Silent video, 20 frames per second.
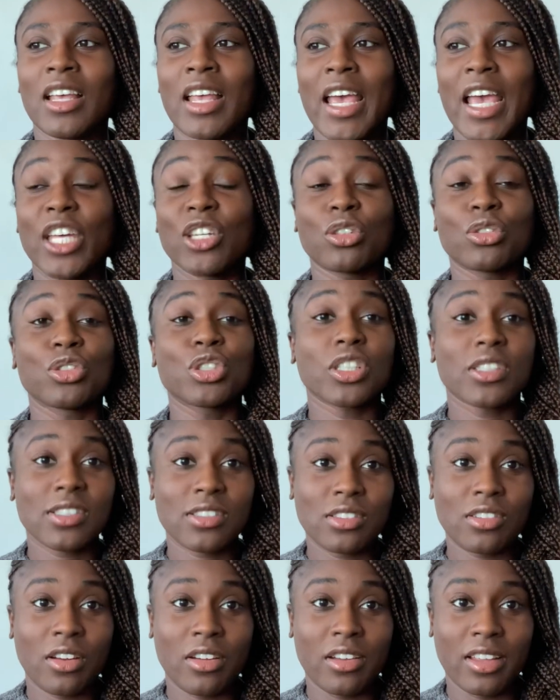and you're just
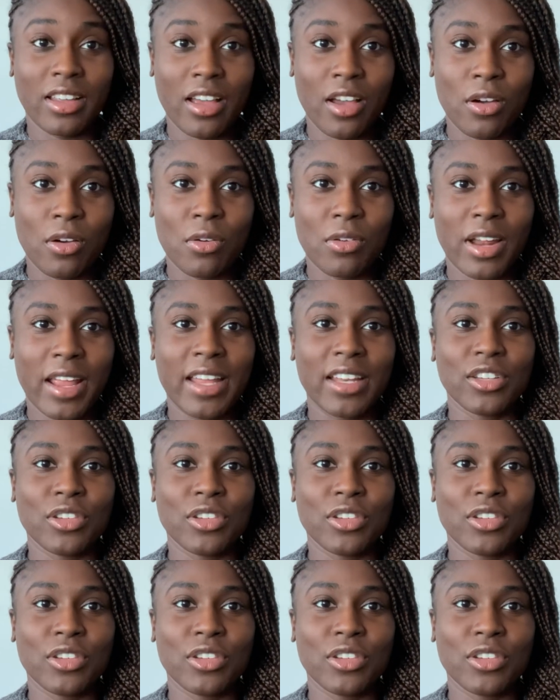starting out and